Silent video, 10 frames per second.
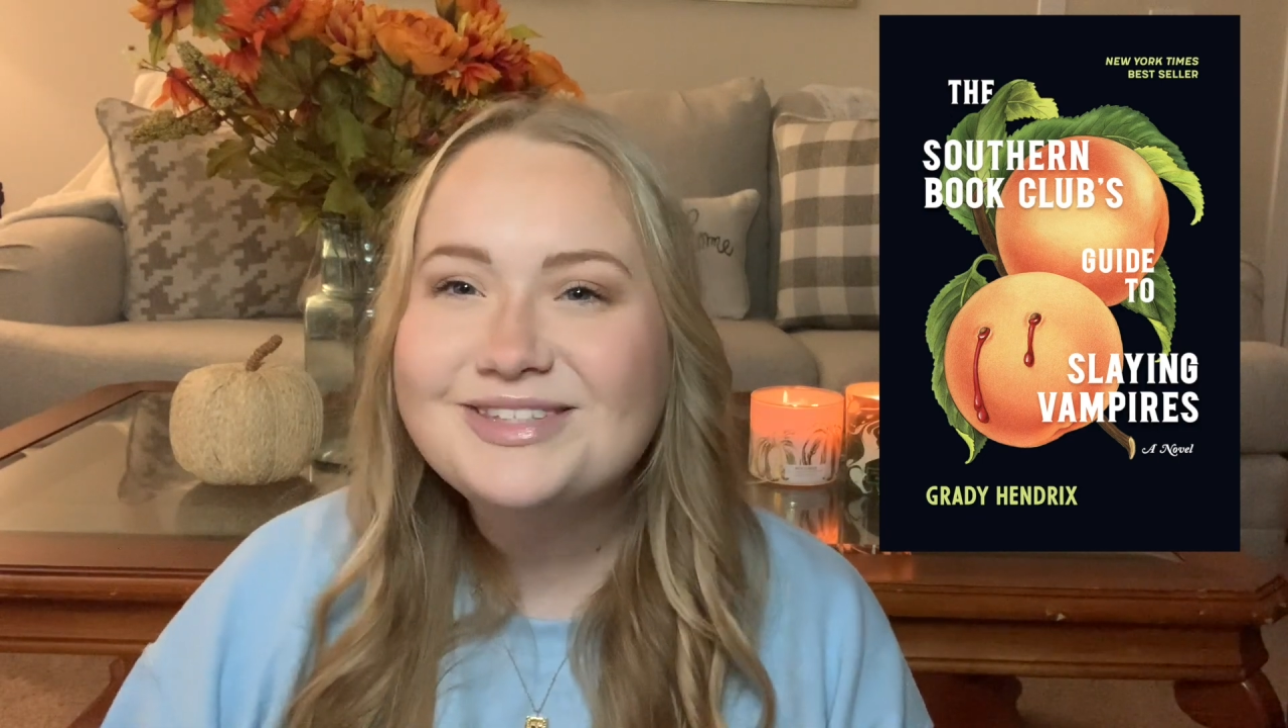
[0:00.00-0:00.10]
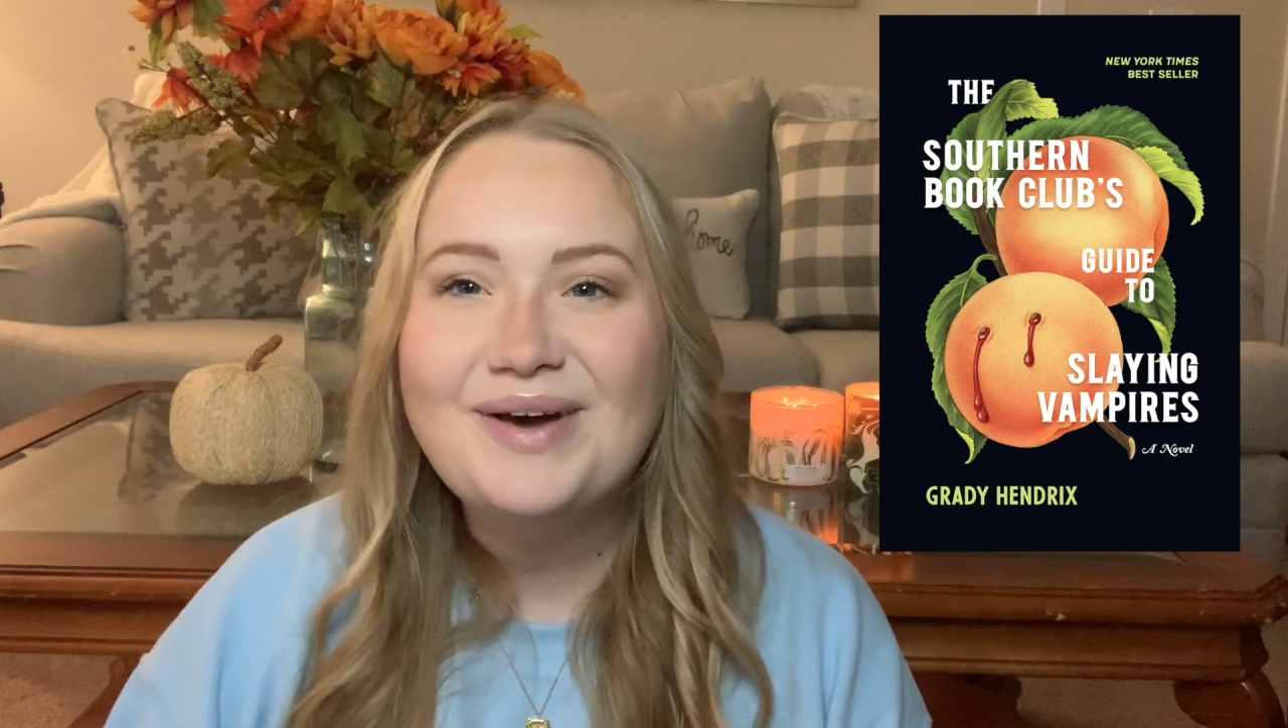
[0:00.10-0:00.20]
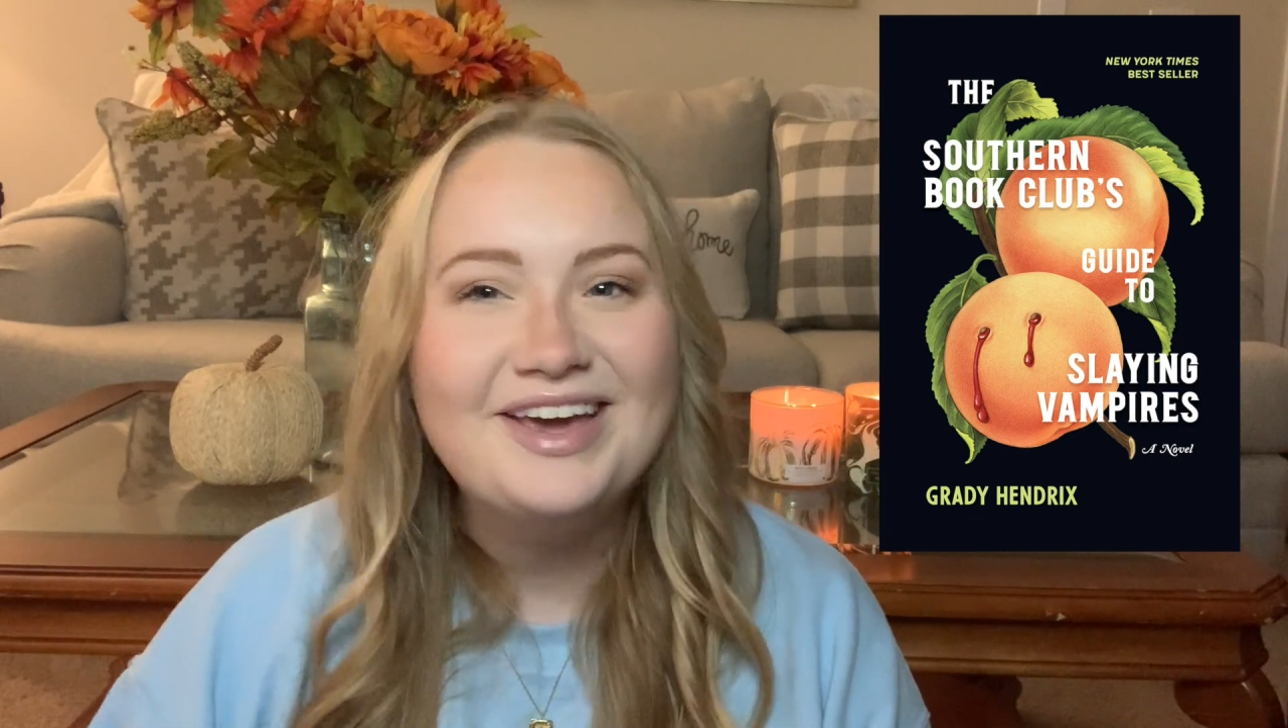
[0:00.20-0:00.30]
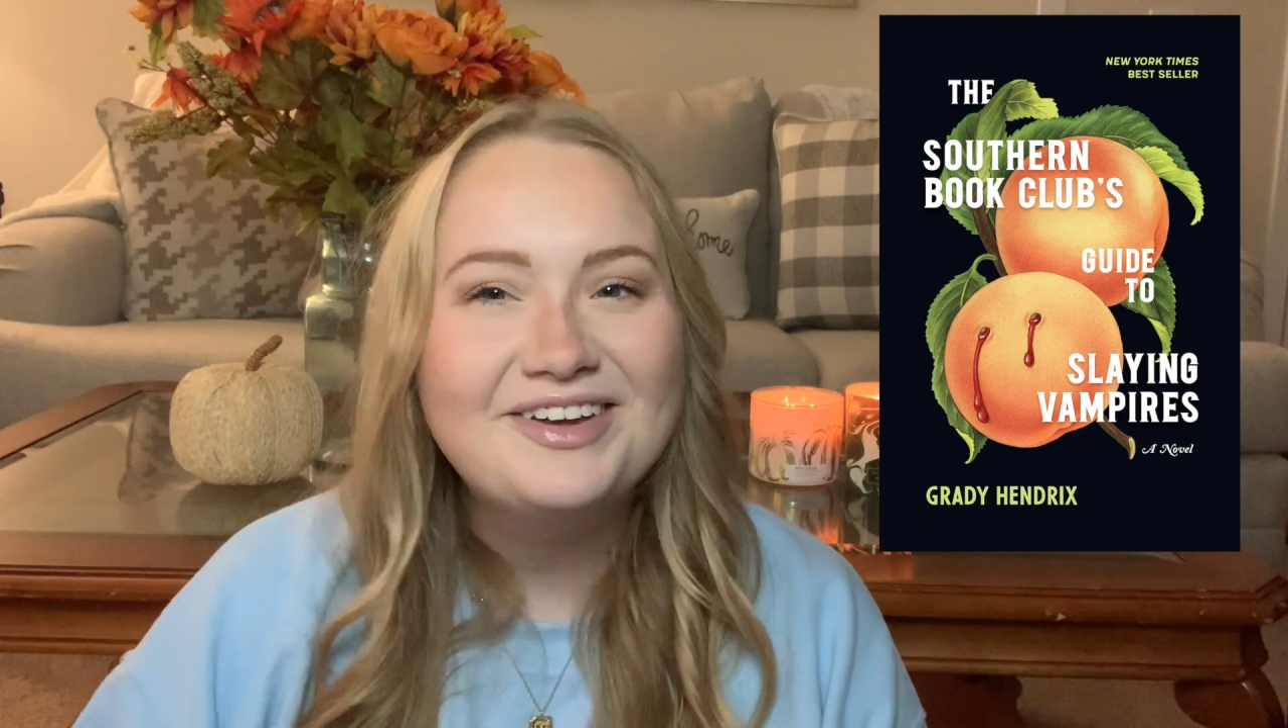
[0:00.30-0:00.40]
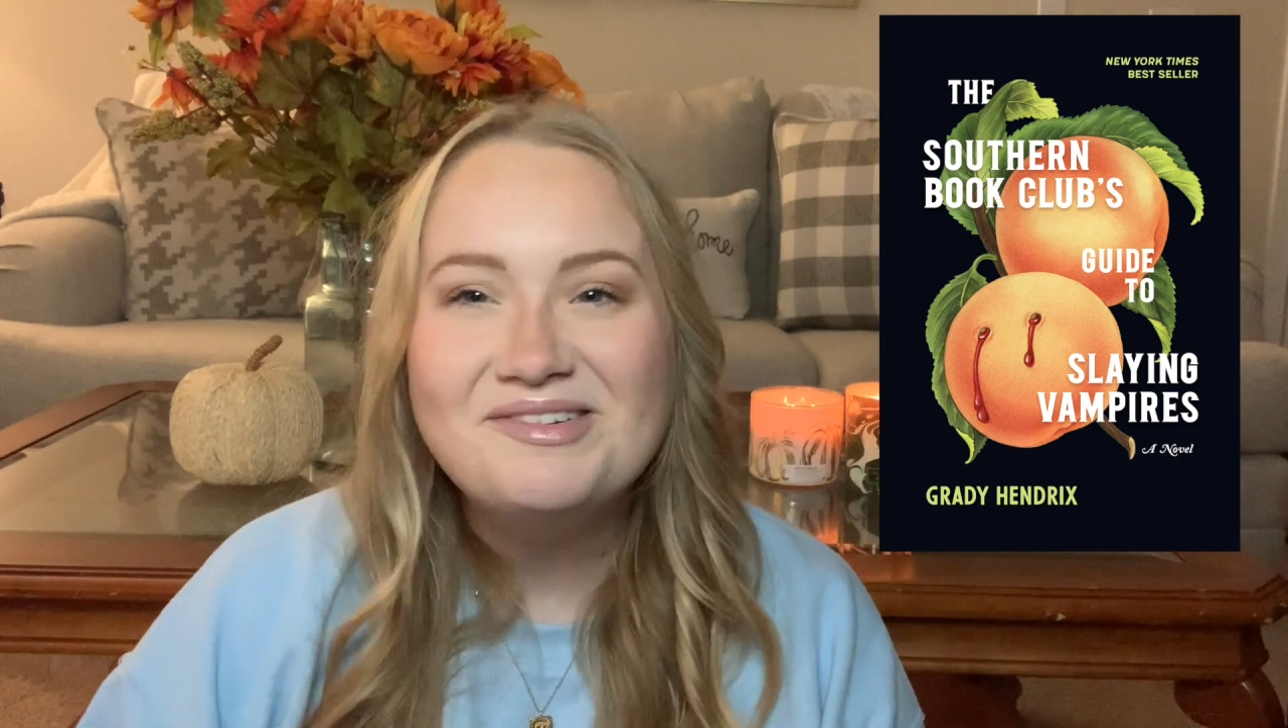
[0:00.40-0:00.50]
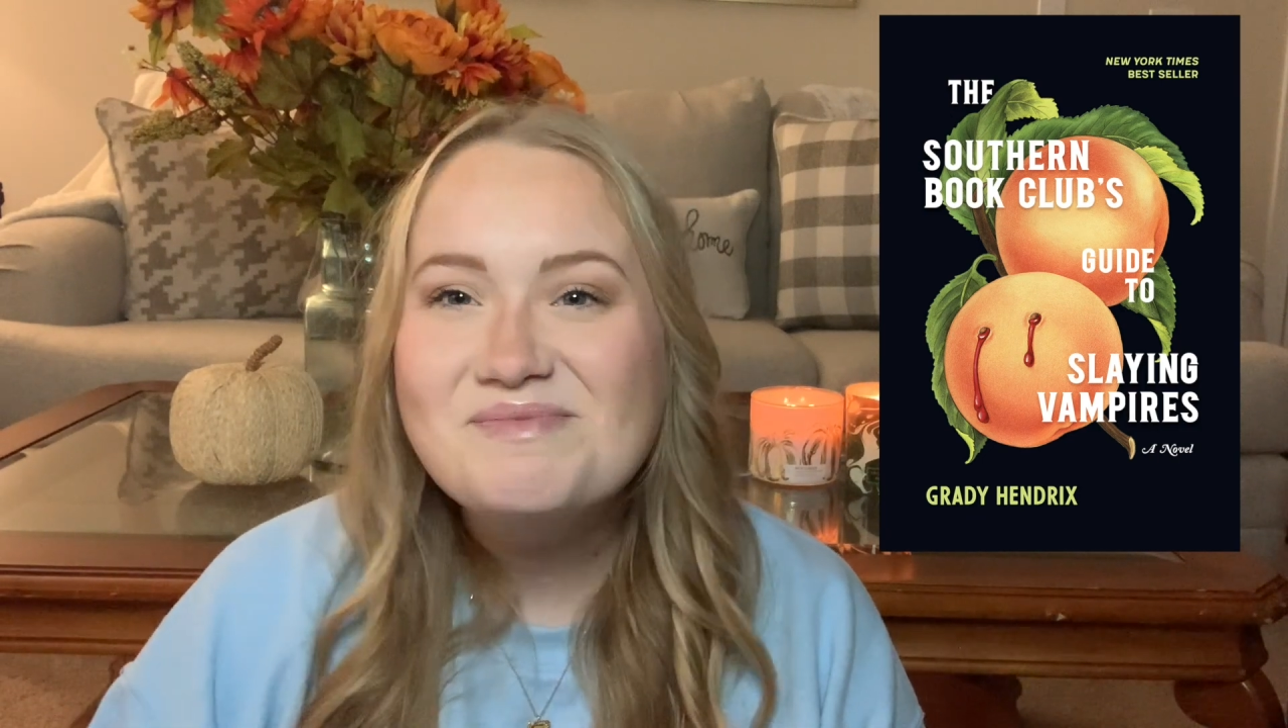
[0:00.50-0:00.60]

so I could